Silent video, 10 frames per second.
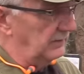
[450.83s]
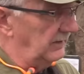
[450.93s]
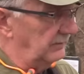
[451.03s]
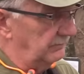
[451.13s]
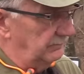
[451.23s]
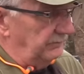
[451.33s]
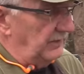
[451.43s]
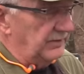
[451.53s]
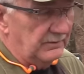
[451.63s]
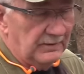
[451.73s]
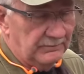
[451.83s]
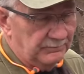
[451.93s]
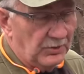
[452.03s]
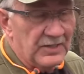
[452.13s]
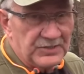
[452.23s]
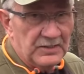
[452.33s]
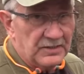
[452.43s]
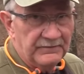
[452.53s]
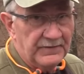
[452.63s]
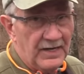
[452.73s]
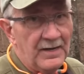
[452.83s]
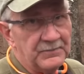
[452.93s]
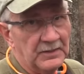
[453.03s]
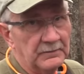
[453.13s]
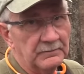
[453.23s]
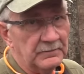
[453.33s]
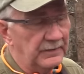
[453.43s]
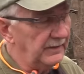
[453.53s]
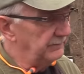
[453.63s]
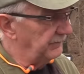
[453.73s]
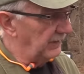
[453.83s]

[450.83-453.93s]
in process of adopting, right?